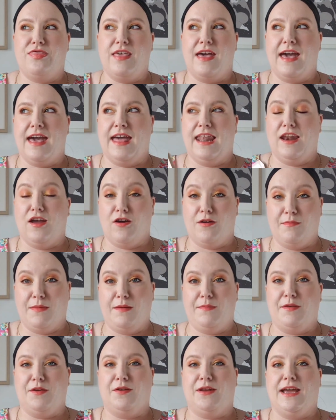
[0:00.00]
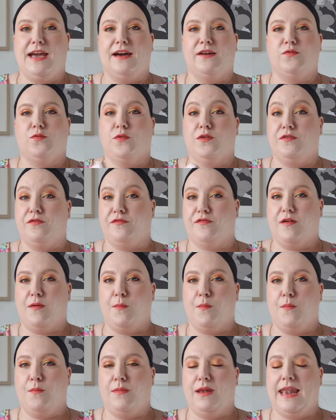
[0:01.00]
Lauren May Beauty had one
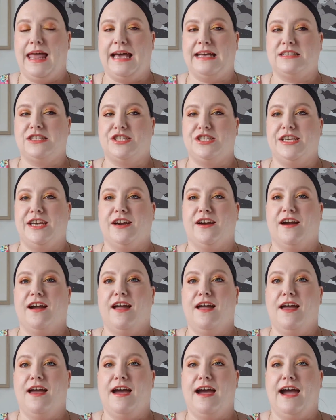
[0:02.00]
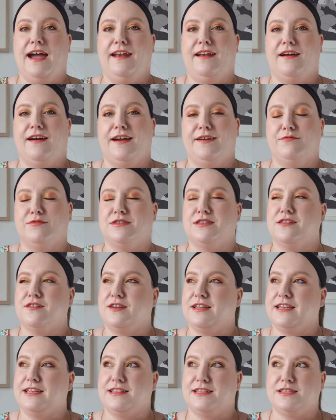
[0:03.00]
from last year, and I was
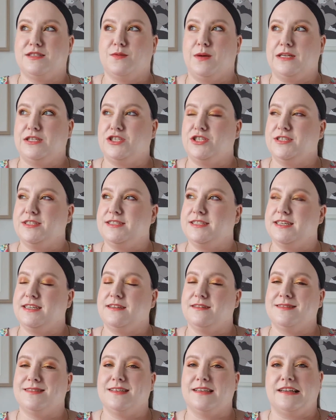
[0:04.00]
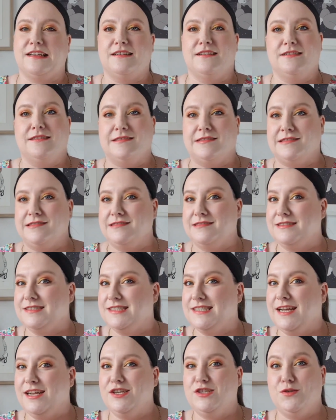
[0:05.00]
looking at the swatches and I was like, oh,
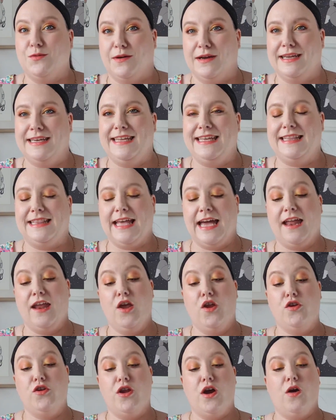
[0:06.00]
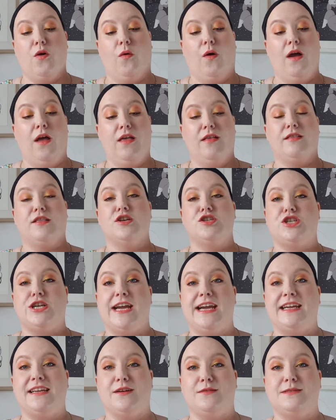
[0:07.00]
do I need that? No, the
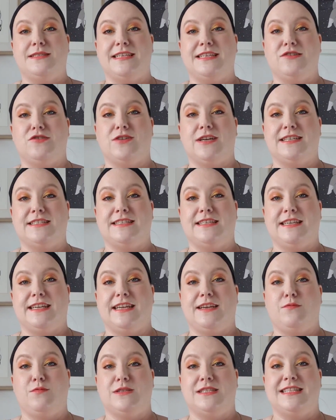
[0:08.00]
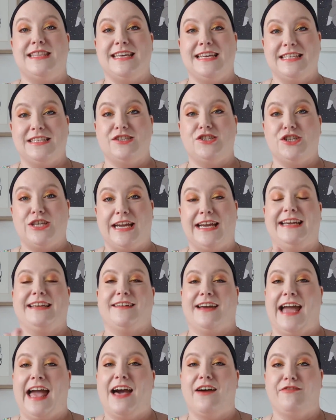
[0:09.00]
shade I was interested in was this shade.
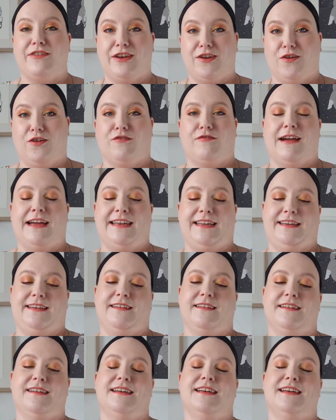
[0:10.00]
I have it already.